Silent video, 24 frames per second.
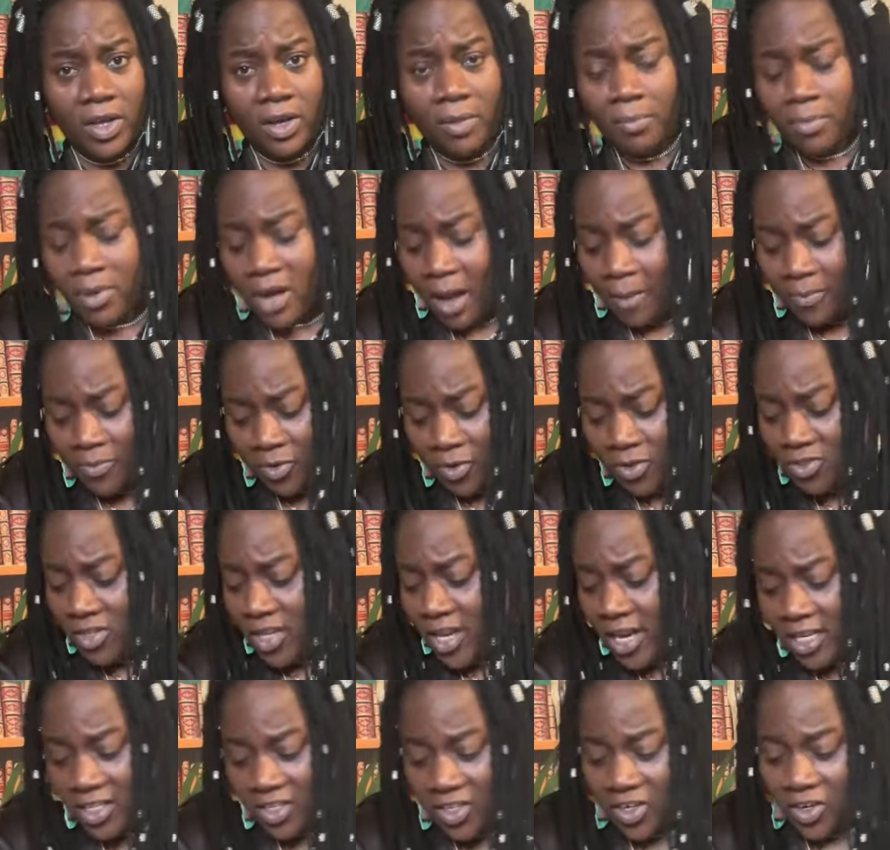Perhaps you're
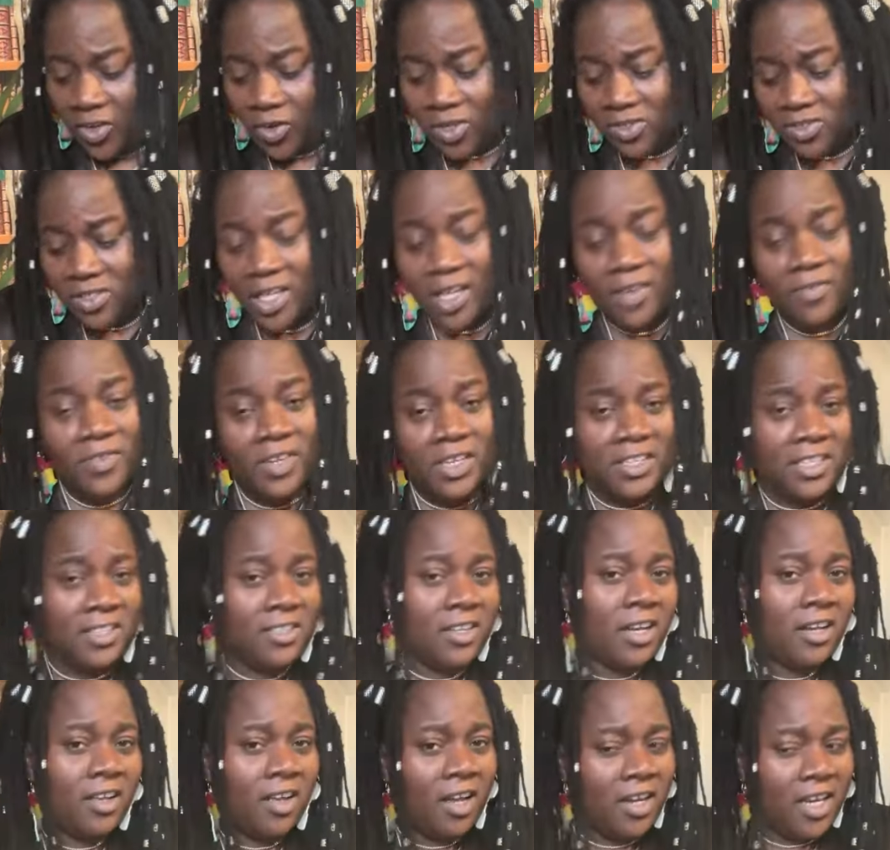saying to yourself, this is
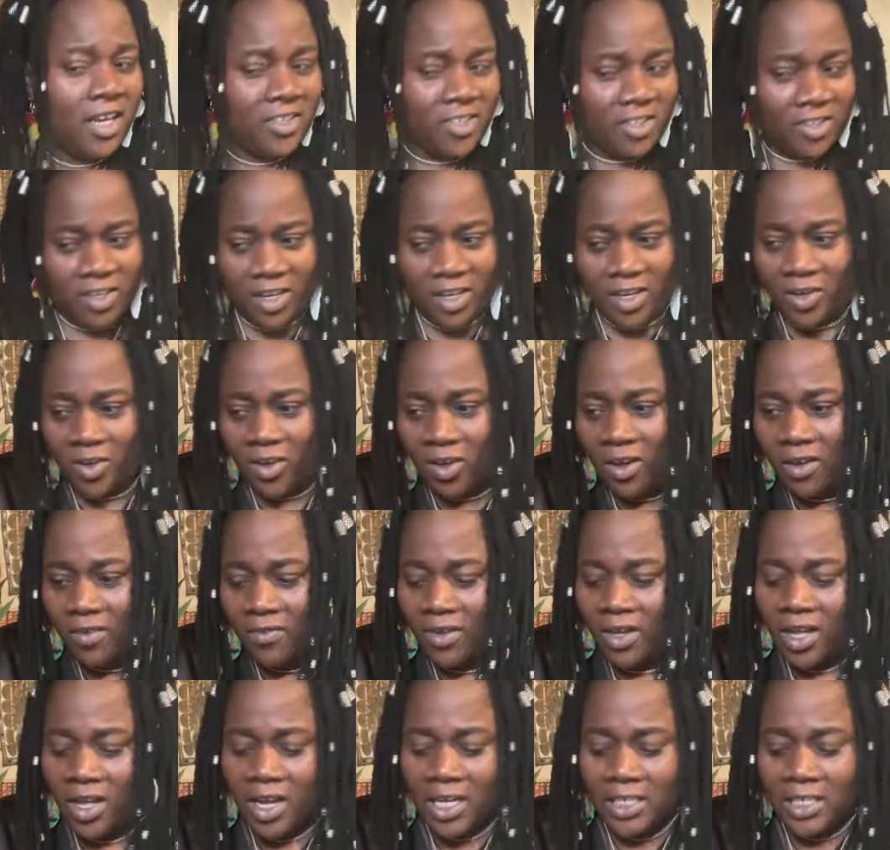unconditional love.